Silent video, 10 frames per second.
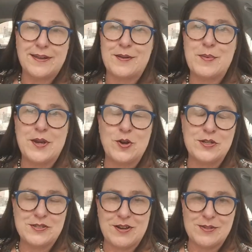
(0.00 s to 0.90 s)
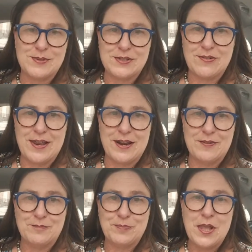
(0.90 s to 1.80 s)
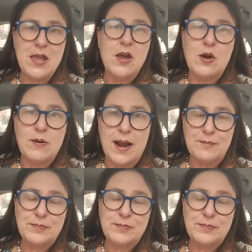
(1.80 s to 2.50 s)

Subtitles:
Better not disgrace myself, had I? All right.